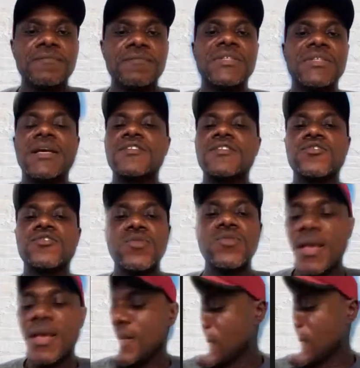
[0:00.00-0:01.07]
They can't do
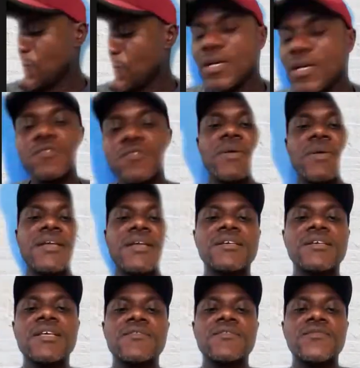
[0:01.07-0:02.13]
anything without paying.
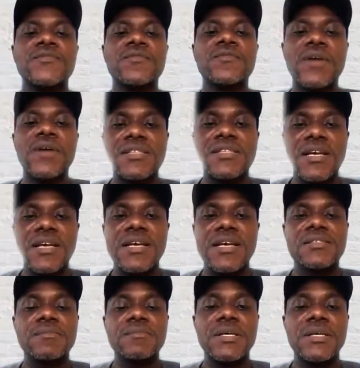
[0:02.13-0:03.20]
If you fight against
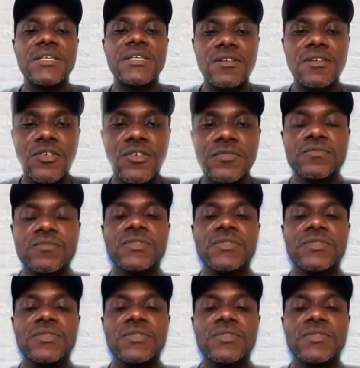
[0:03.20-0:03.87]
them, they kill you.